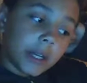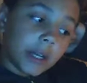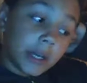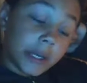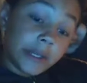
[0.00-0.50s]

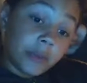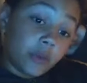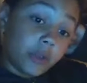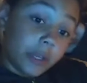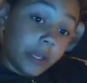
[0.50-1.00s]
I didn't
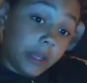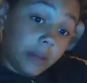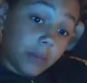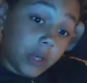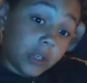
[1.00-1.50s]
really eat
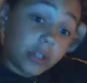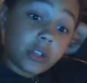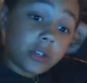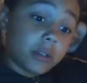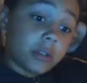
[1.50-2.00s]

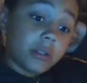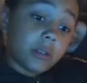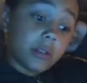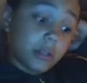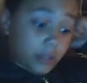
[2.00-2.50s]
much
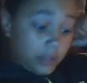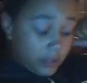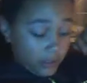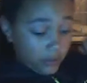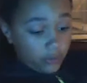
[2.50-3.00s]
than I
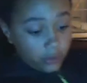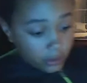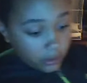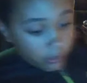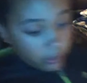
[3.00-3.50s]
usually
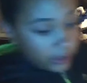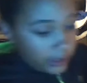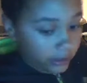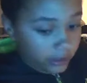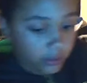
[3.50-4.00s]
do.
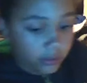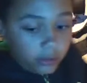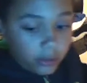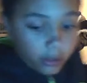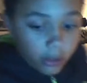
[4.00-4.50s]
Like,
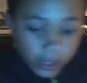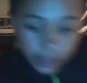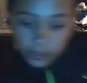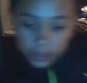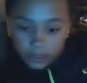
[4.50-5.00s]
usually I'll get
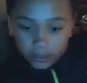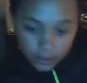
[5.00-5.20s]
like